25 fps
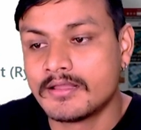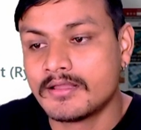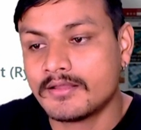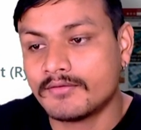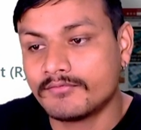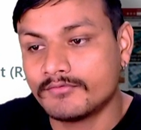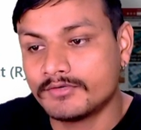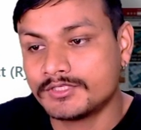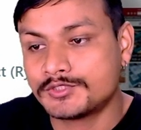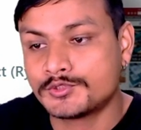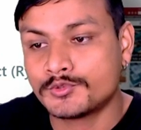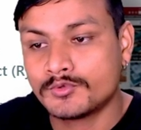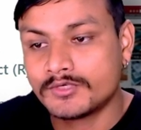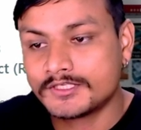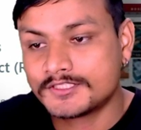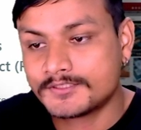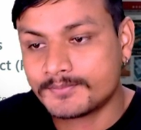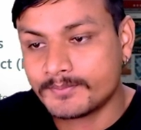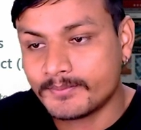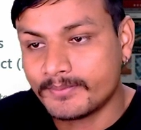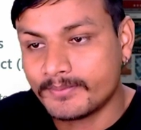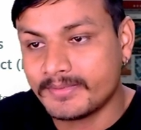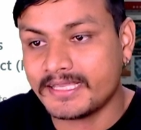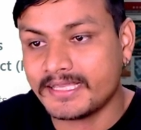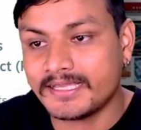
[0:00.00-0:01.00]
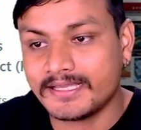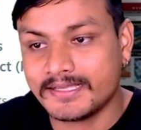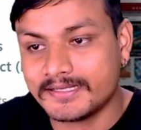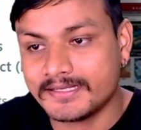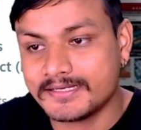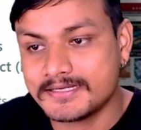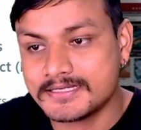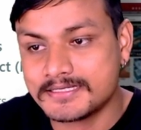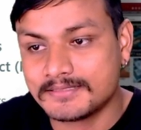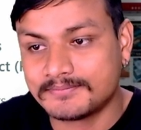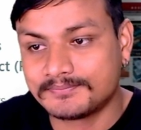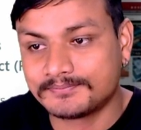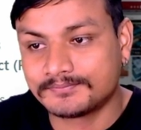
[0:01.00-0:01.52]
which was
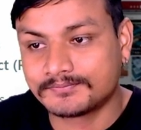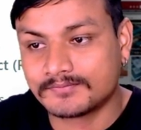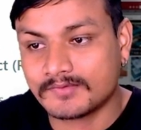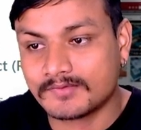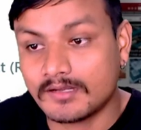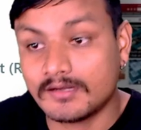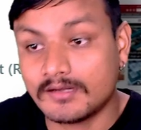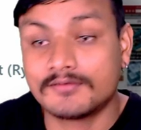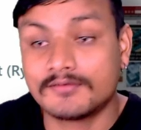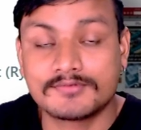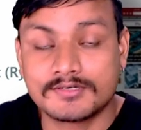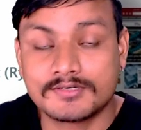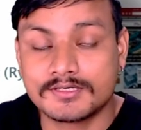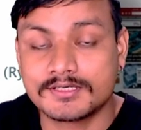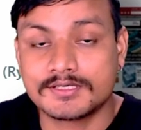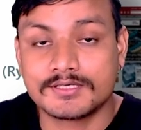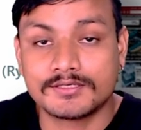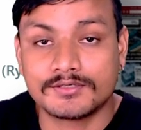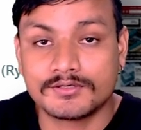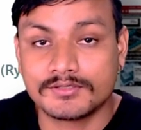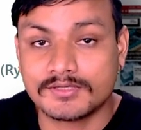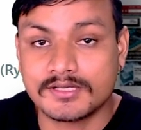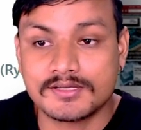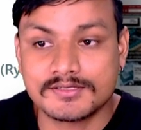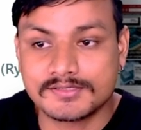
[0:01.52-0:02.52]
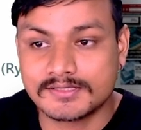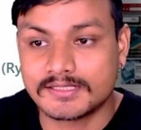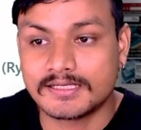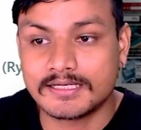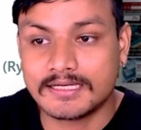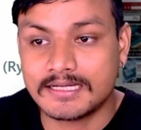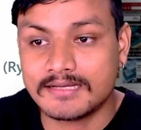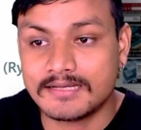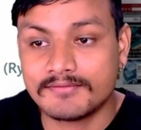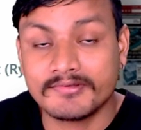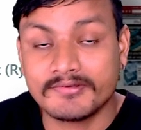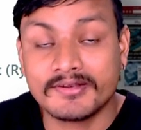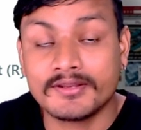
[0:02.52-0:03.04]
made after
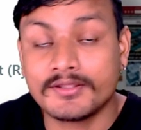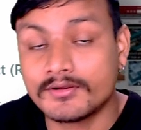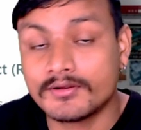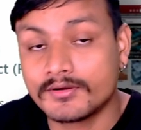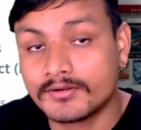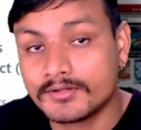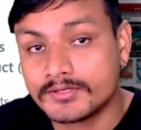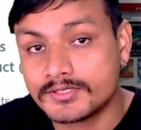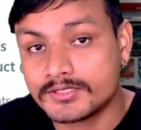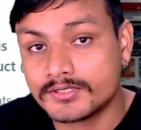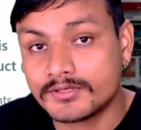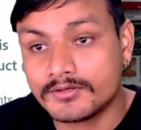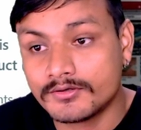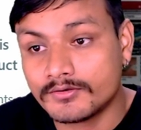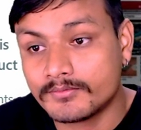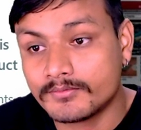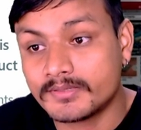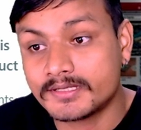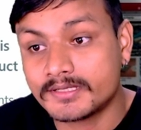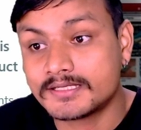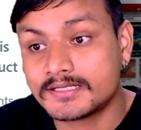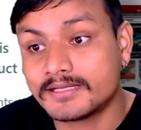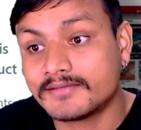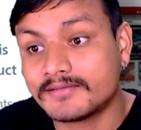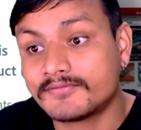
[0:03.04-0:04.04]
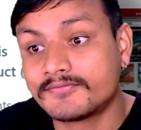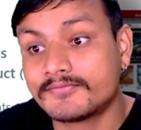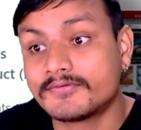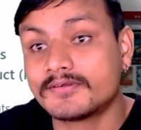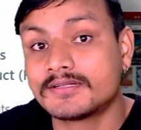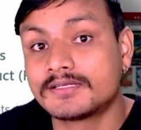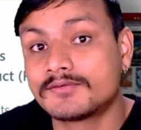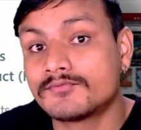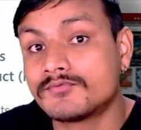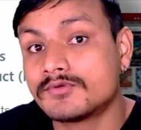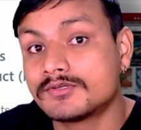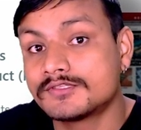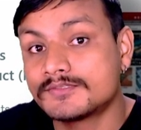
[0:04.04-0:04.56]
2011 you're good to go but if
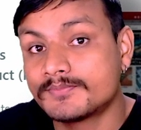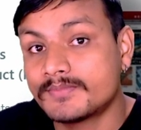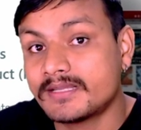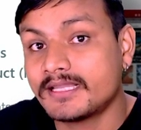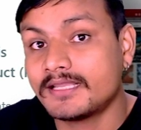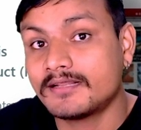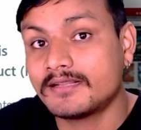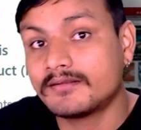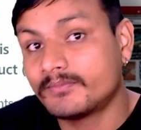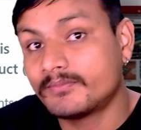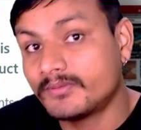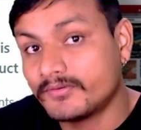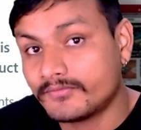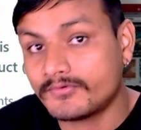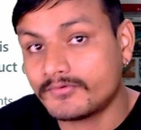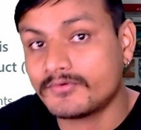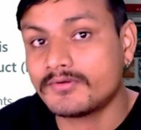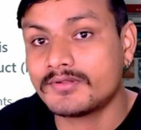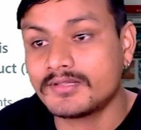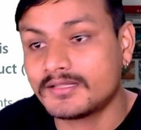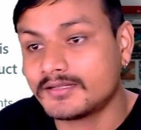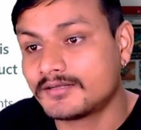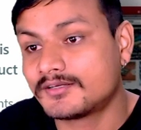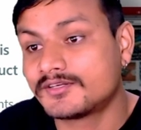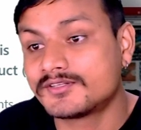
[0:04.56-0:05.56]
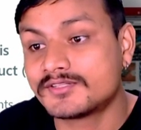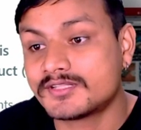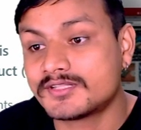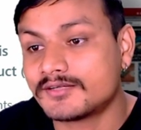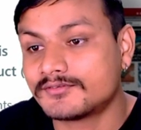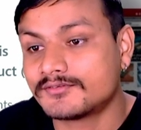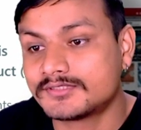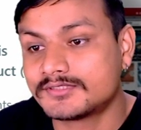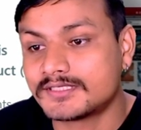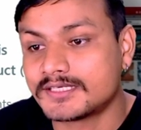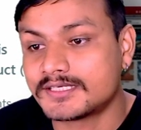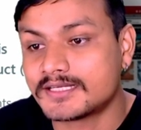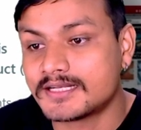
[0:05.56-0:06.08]
it was made before the
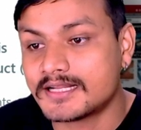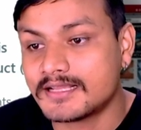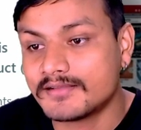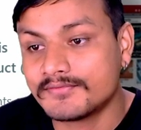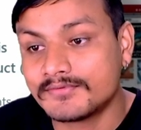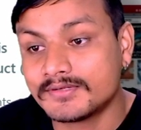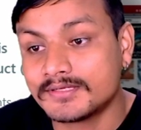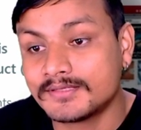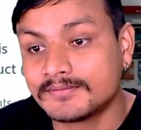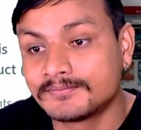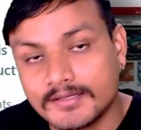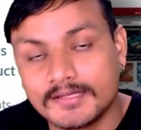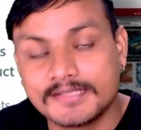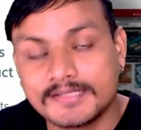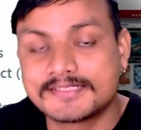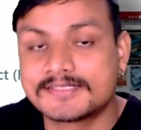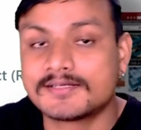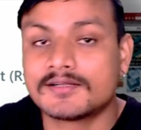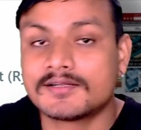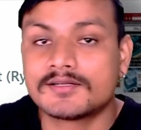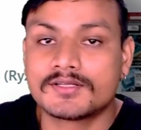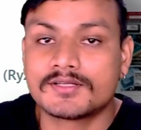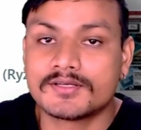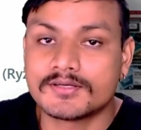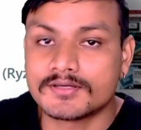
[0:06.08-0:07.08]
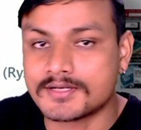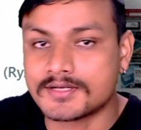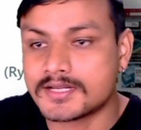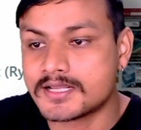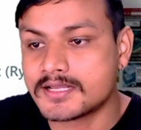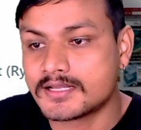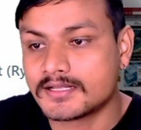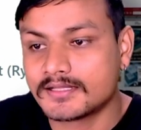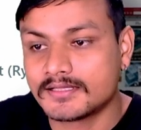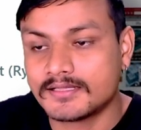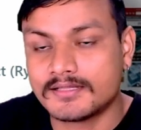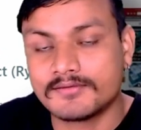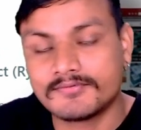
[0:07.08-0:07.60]
2011 it's not good
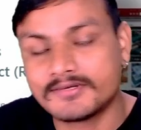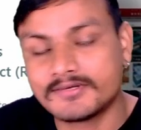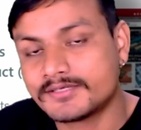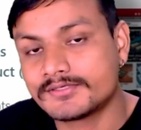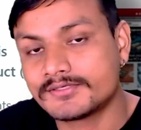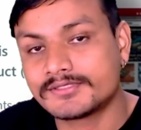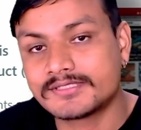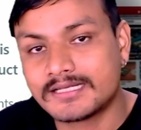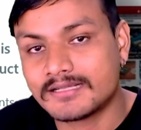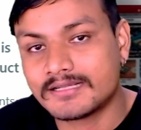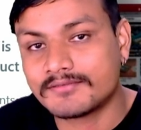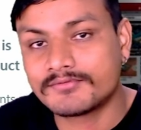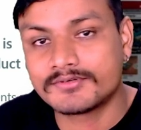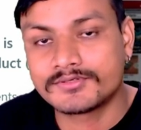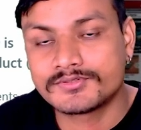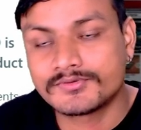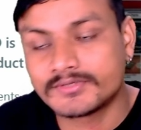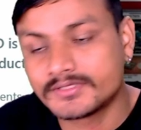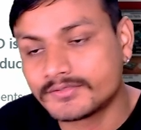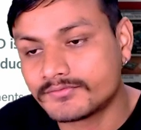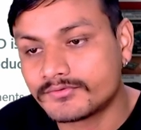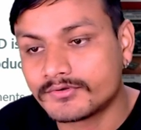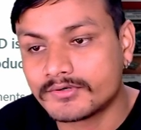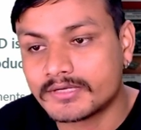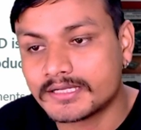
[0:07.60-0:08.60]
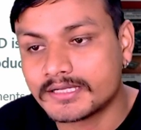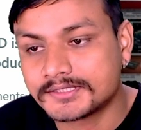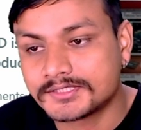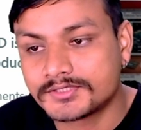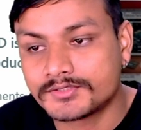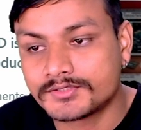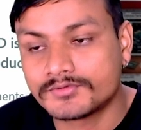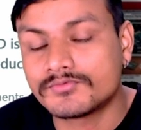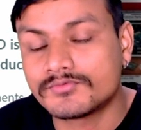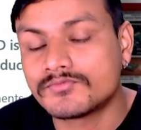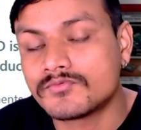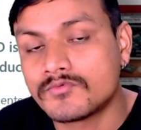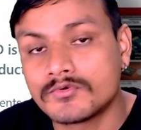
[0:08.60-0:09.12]
the windows 11
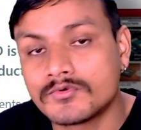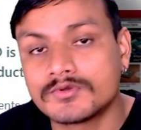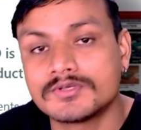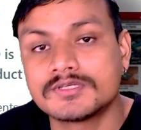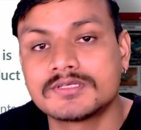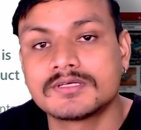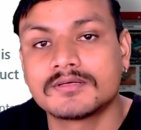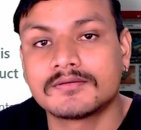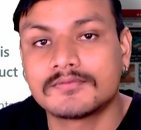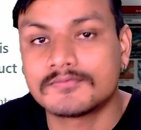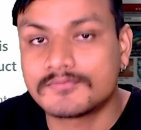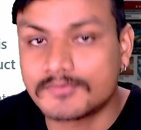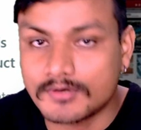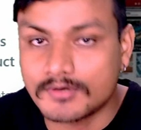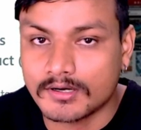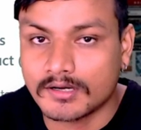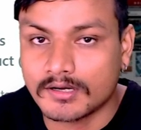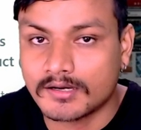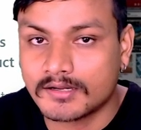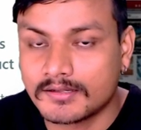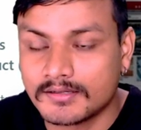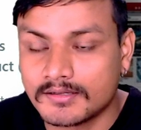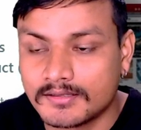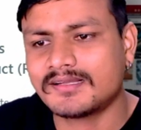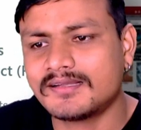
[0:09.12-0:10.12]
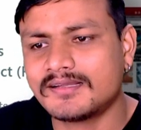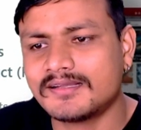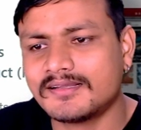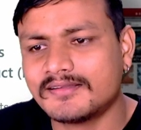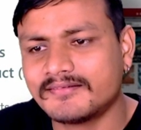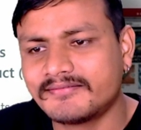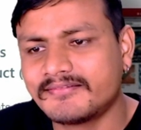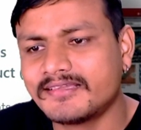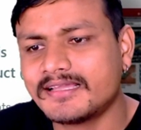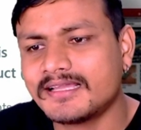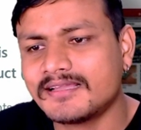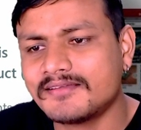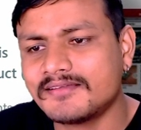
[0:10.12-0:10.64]
24h2 won't work uh,
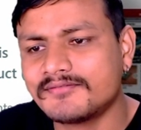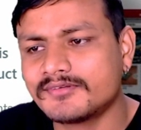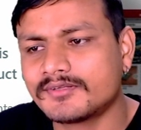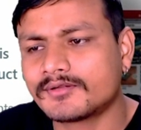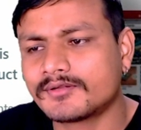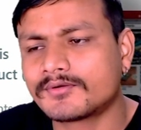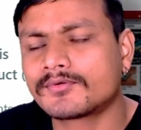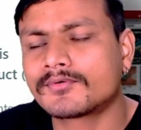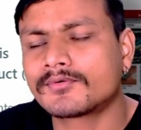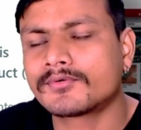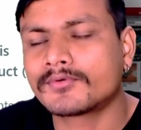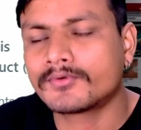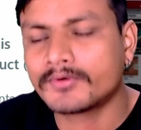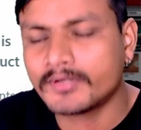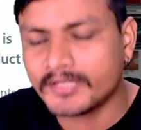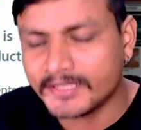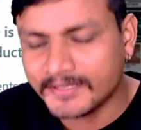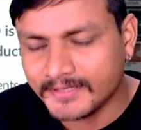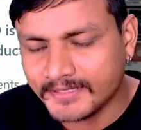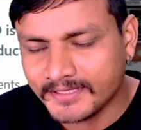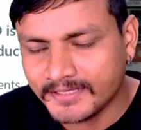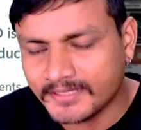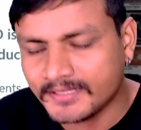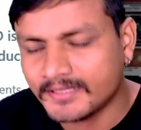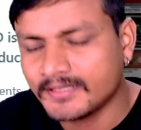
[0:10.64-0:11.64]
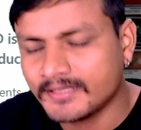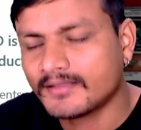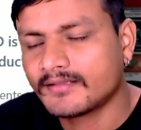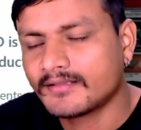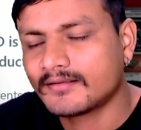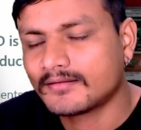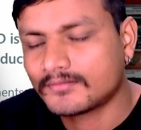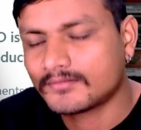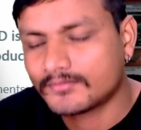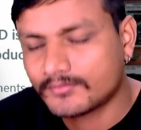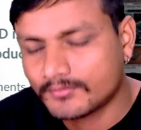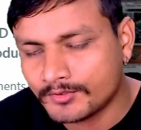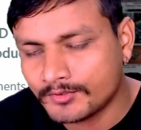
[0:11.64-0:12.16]
if you have a really
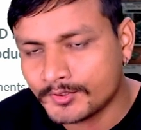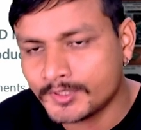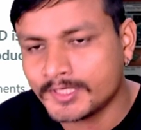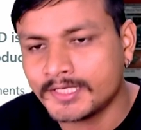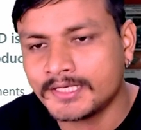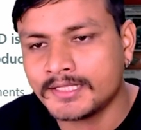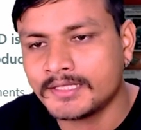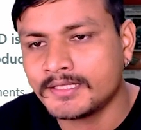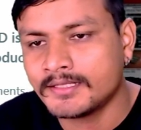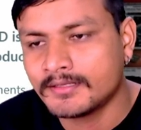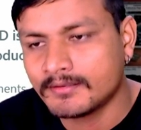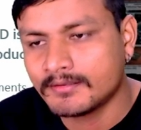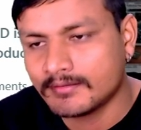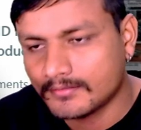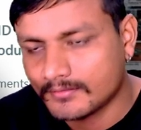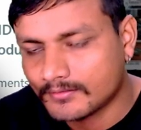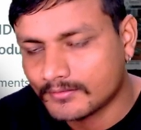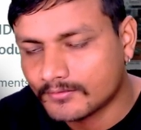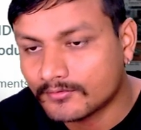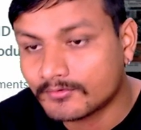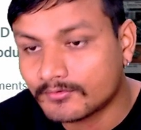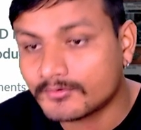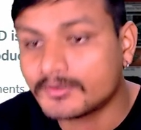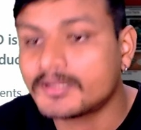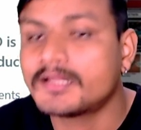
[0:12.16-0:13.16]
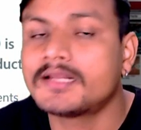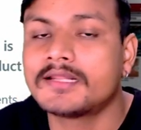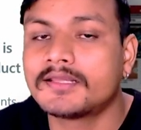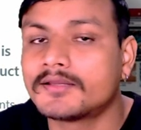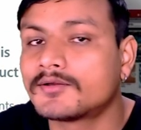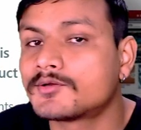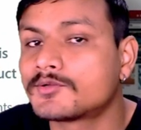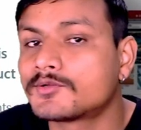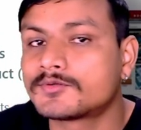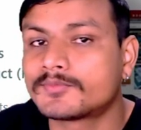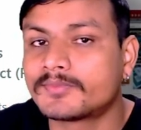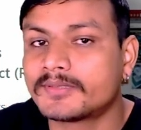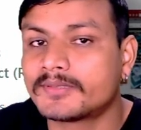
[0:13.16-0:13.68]
really, really
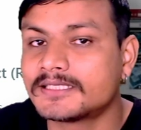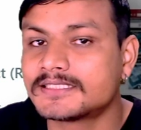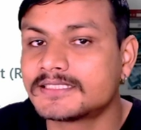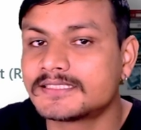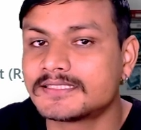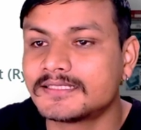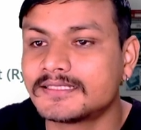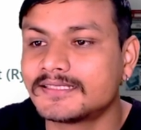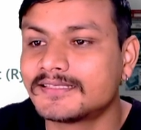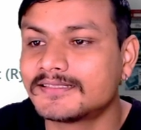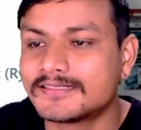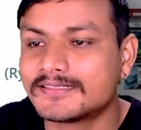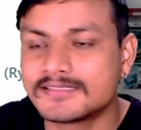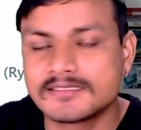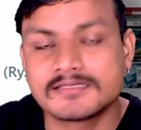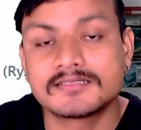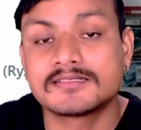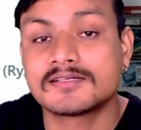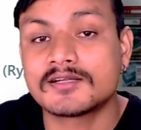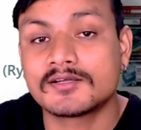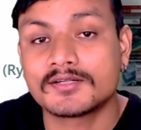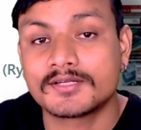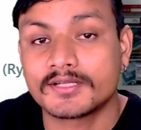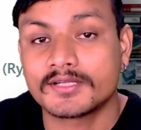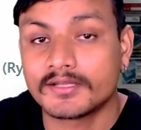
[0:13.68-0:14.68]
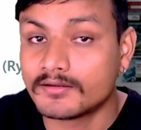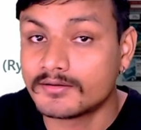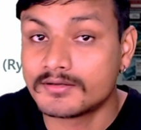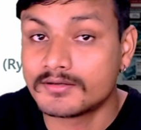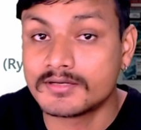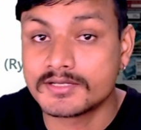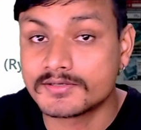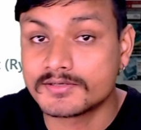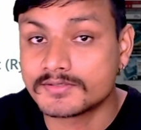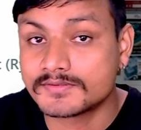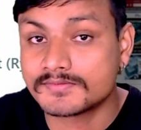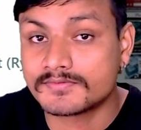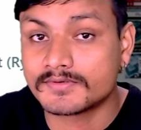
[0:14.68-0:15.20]
old PC, this is not a good
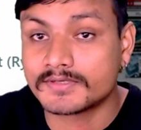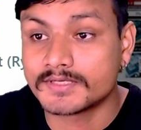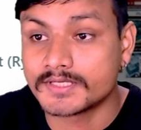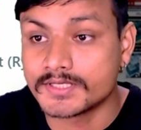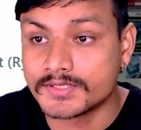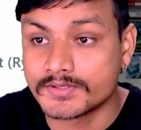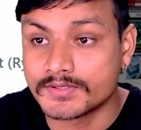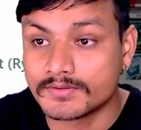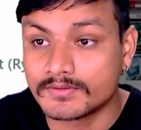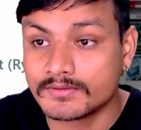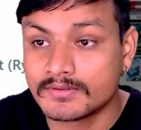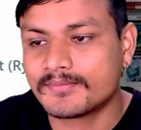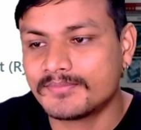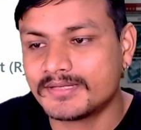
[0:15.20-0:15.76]
news for you.